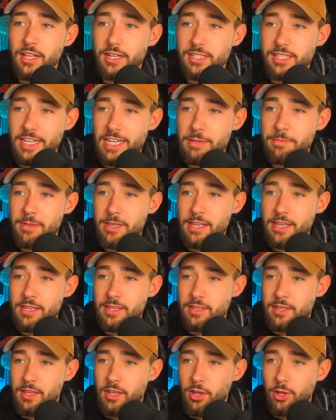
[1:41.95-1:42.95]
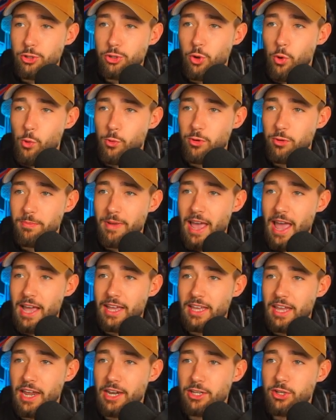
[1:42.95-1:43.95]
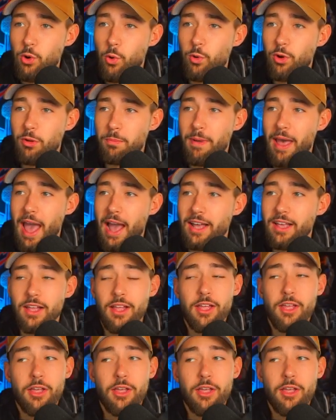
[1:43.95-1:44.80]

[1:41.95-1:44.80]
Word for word: DB, cornerback, and cornerback.